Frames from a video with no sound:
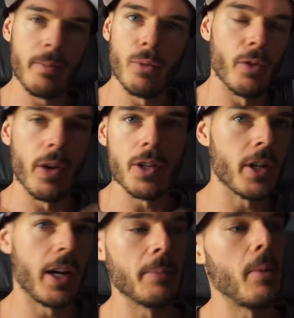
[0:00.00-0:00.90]
reverse
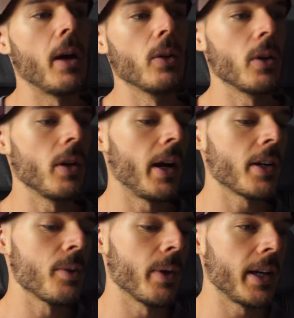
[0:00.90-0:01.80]
dieting might look
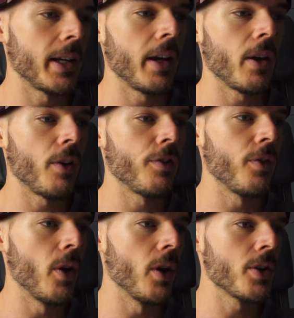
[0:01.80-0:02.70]
like. So we're going to kick off
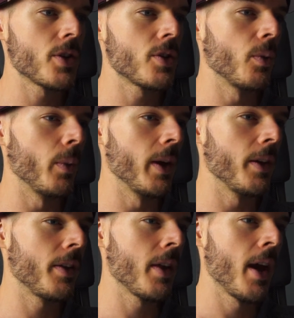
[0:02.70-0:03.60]
first
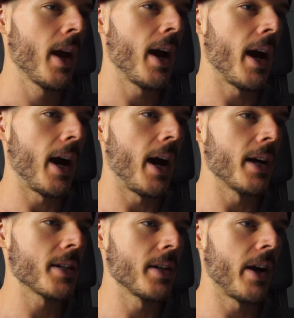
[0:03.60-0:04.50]
with
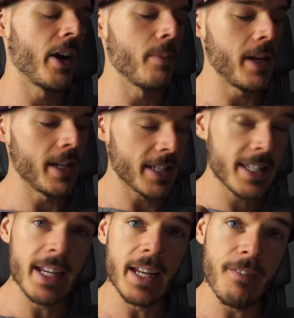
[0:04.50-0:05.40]
a scenario being
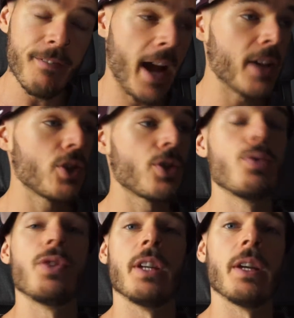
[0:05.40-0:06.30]
skinny fat
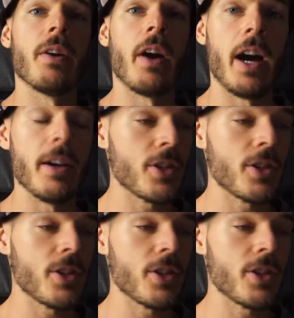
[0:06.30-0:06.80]
Susie, right?